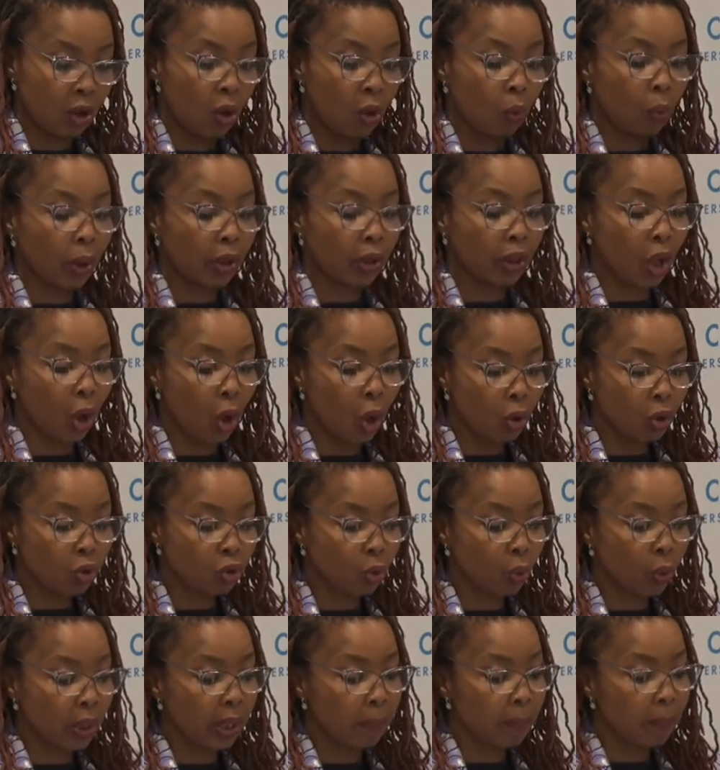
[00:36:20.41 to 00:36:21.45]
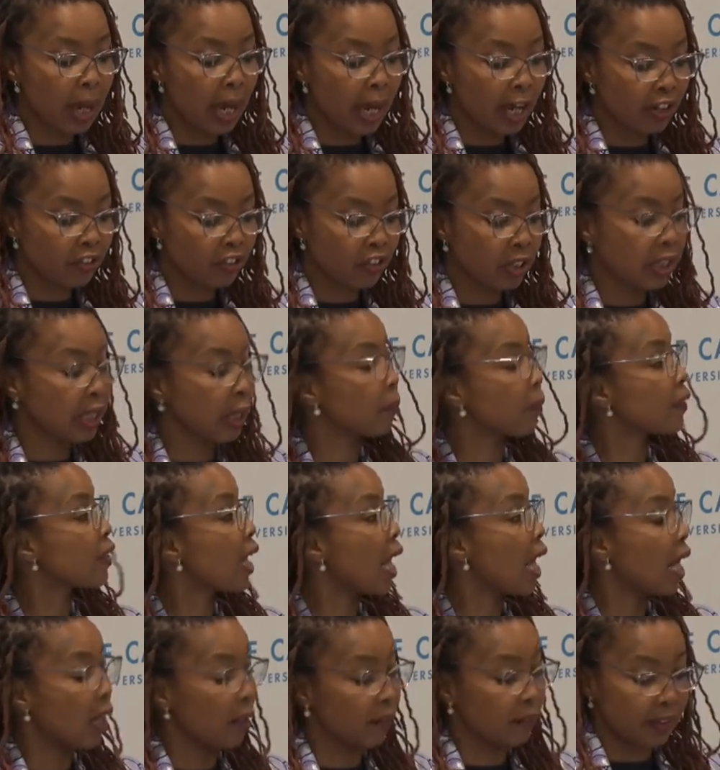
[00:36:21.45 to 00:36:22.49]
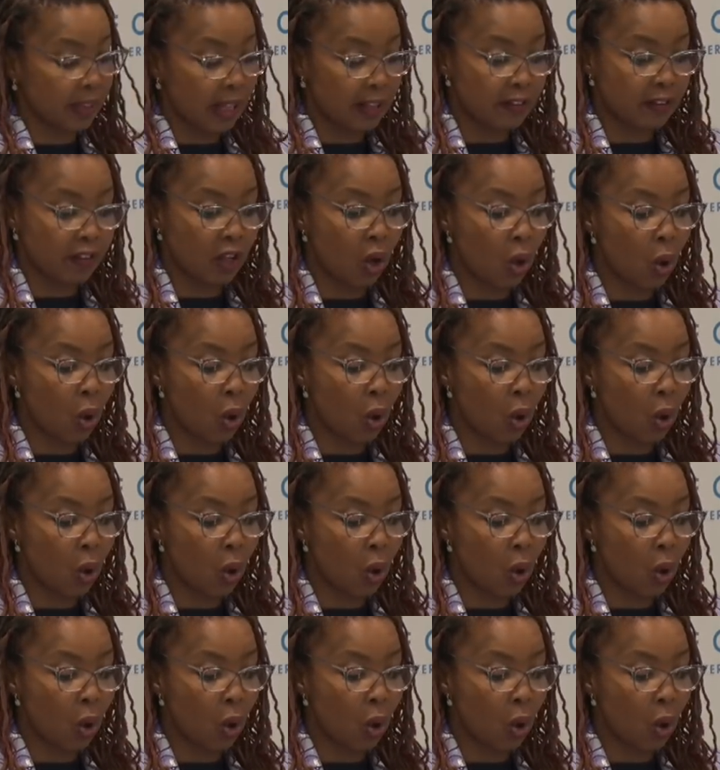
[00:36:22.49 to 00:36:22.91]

where those who imagine themselves as the